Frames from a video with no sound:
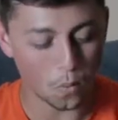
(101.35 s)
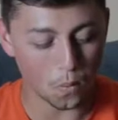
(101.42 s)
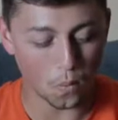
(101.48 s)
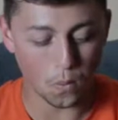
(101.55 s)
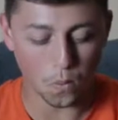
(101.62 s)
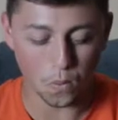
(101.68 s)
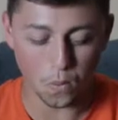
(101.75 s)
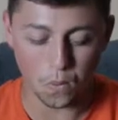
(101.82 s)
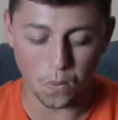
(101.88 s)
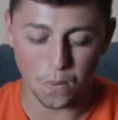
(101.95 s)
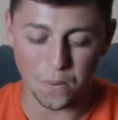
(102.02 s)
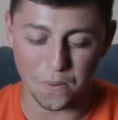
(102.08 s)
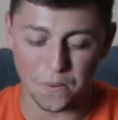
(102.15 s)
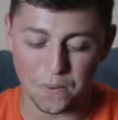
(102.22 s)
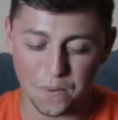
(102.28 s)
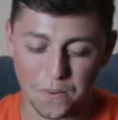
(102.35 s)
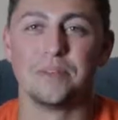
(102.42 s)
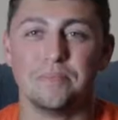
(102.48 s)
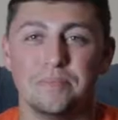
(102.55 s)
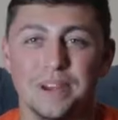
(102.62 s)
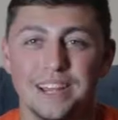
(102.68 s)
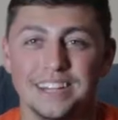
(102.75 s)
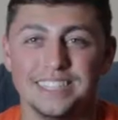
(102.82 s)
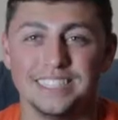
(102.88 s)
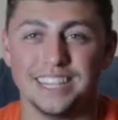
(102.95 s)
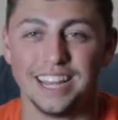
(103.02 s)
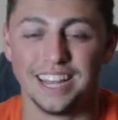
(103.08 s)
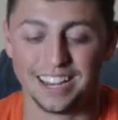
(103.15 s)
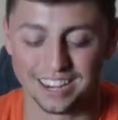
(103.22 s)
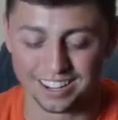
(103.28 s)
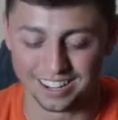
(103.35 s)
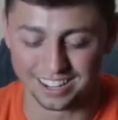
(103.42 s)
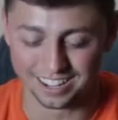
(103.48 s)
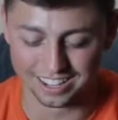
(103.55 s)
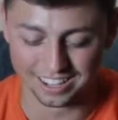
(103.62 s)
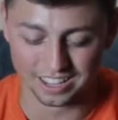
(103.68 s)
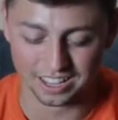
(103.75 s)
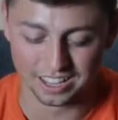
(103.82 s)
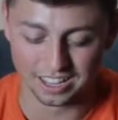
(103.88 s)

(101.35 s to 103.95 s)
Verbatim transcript: Ooh, the bandana.